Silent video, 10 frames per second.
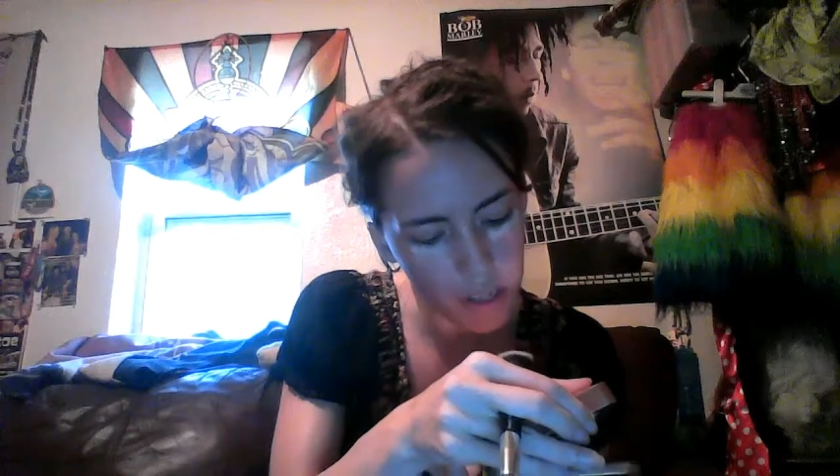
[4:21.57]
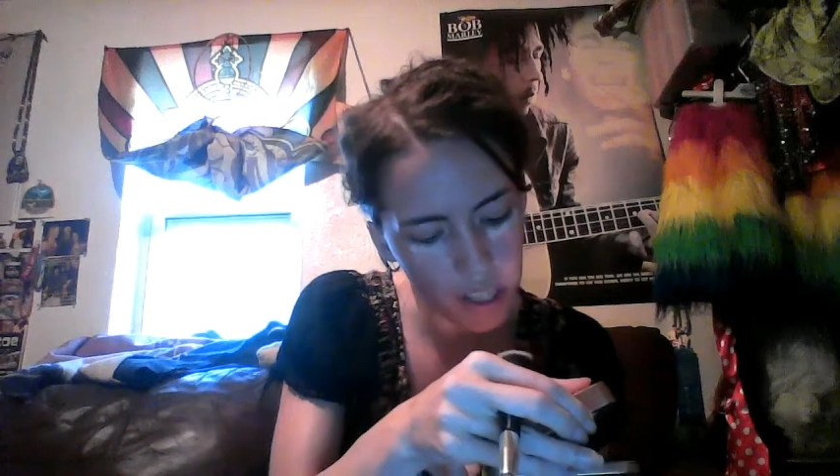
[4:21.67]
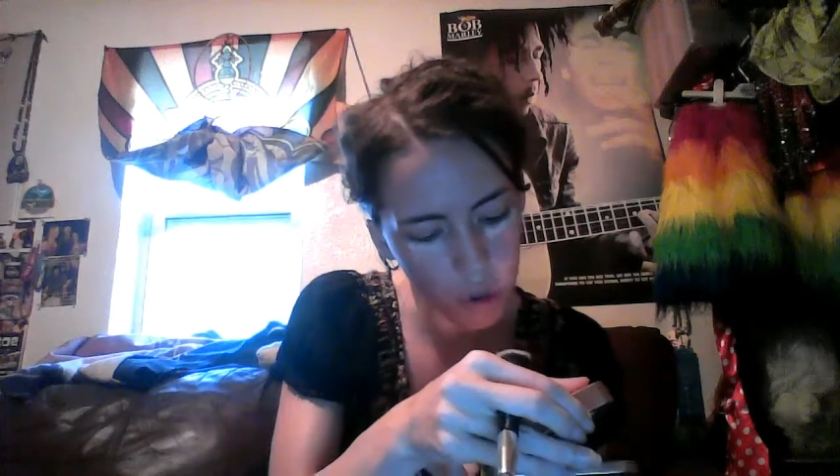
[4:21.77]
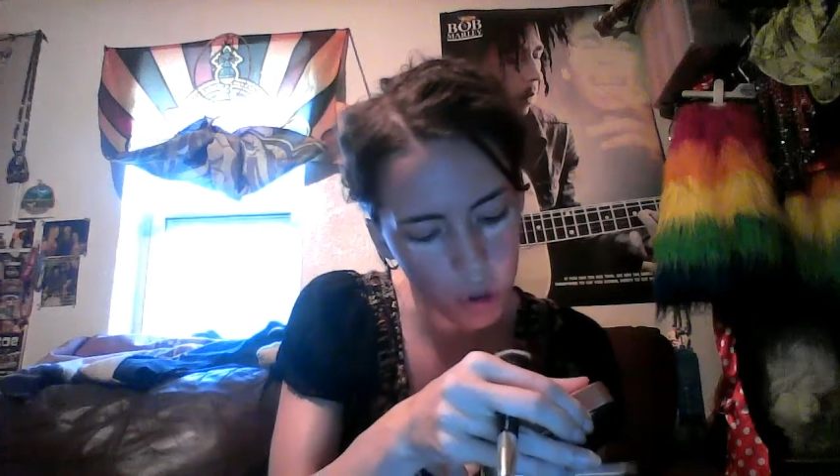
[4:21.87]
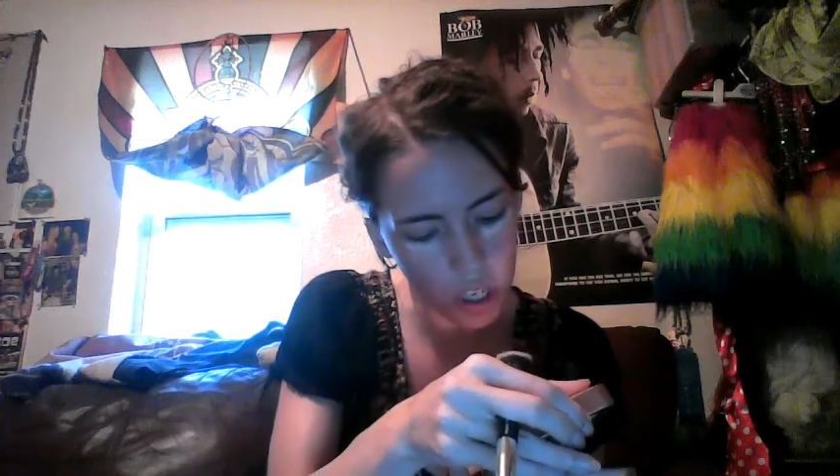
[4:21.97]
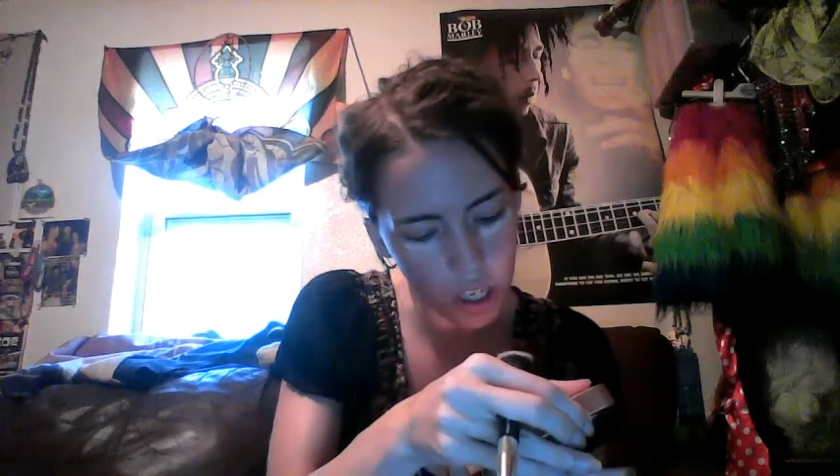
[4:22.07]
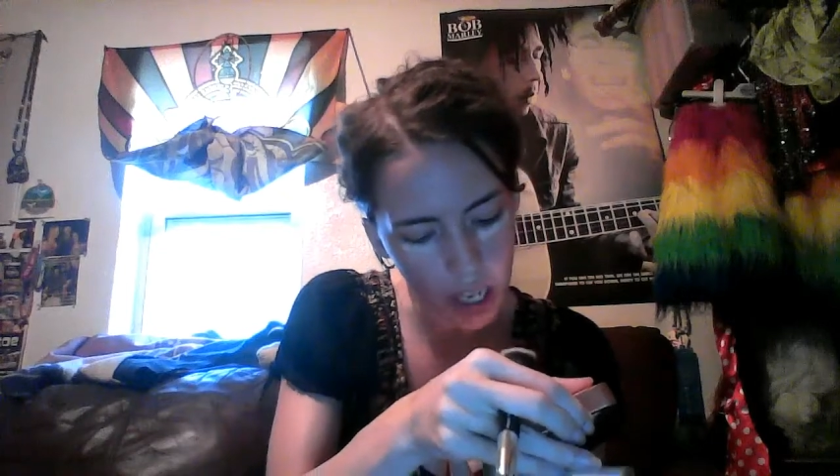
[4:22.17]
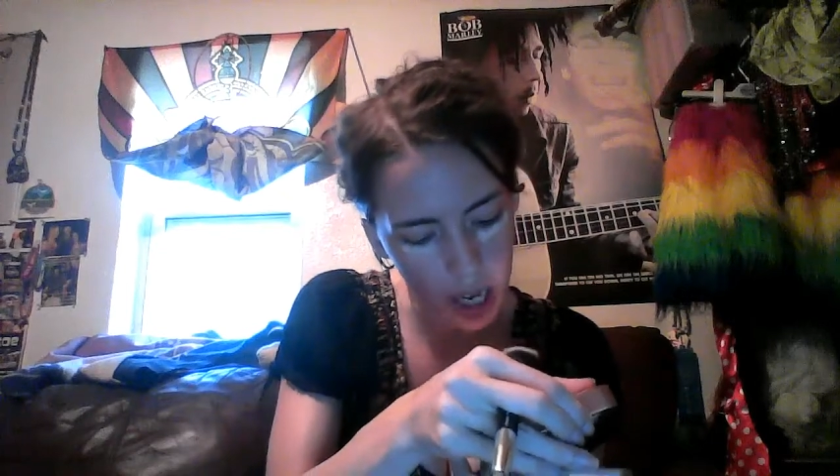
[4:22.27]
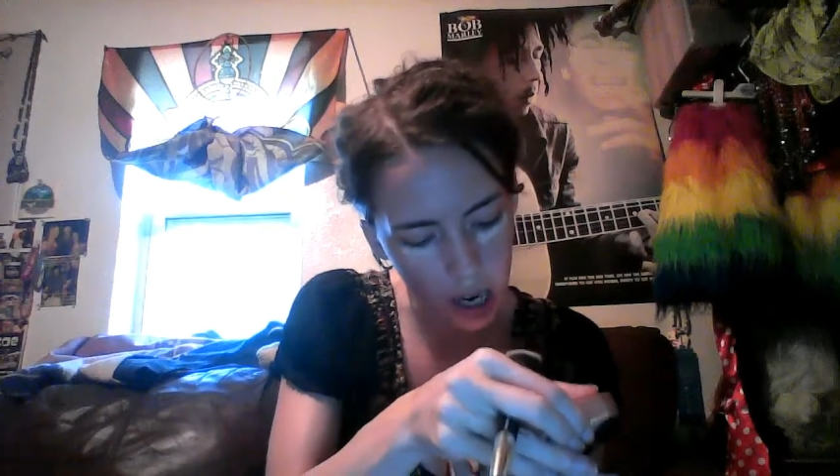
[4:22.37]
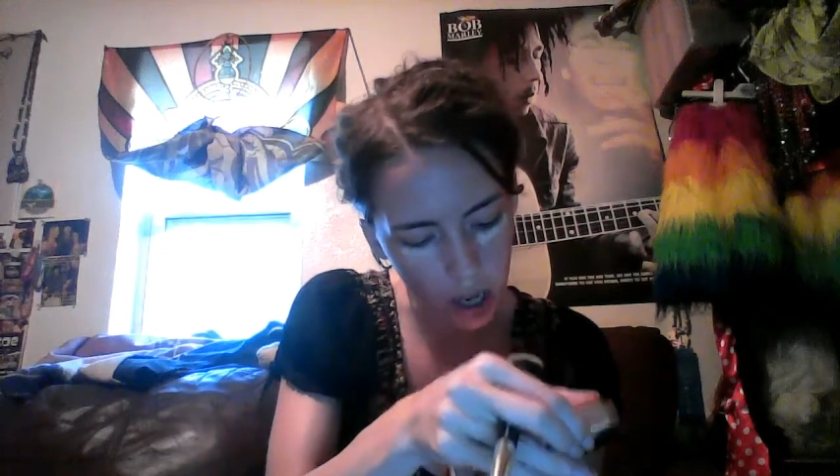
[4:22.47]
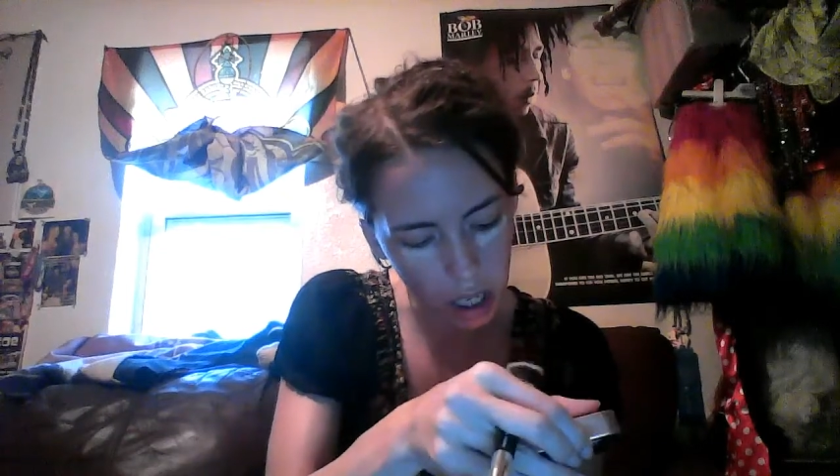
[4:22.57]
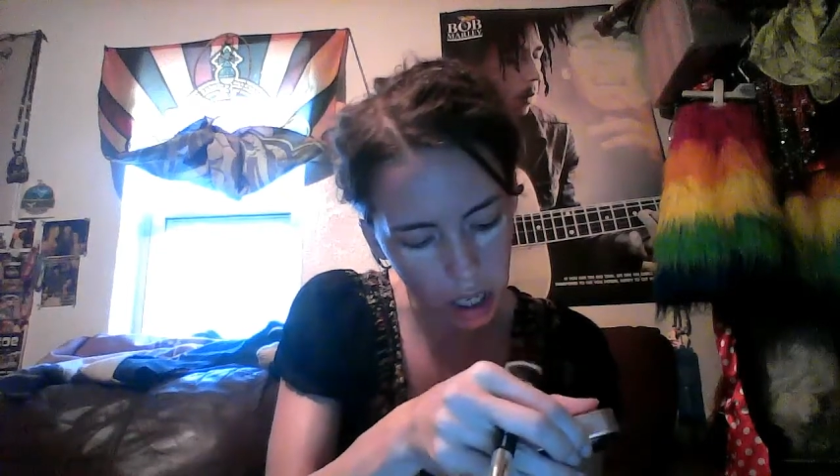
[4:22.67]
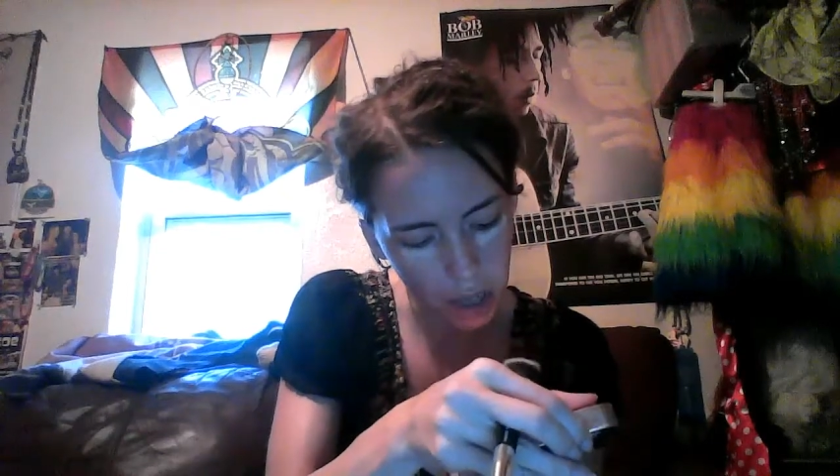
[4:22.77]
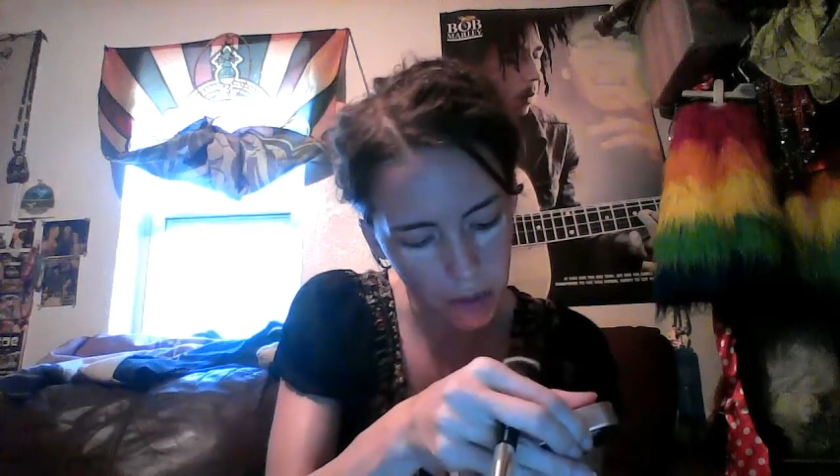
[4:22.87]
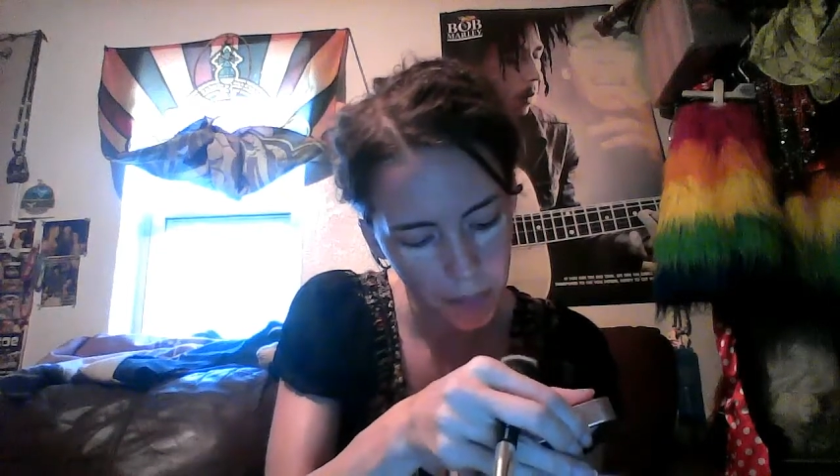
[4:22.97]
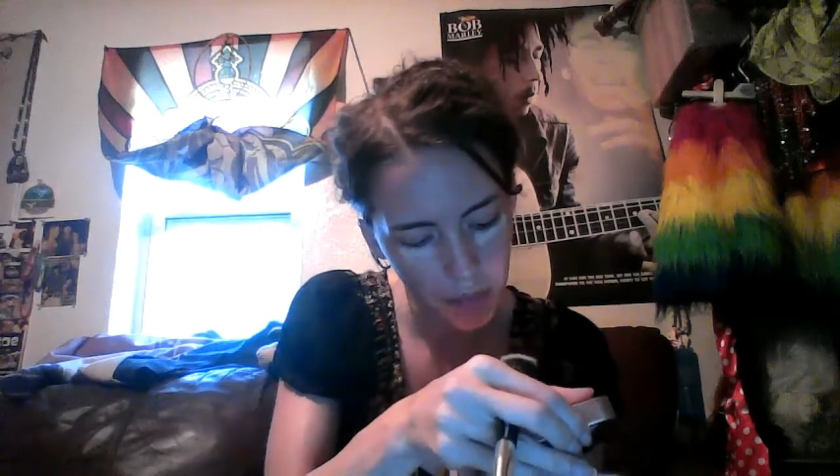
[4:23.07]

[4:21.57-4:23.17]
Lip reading: the cheek area.